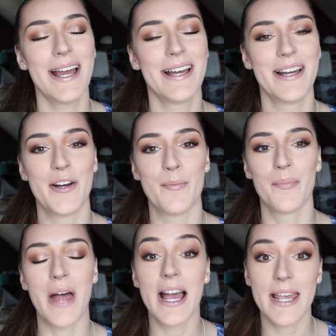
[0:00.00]

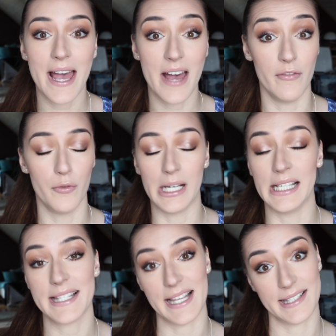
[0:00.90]
I have
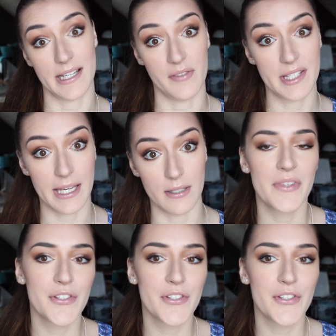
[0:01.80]
really sensitive skin.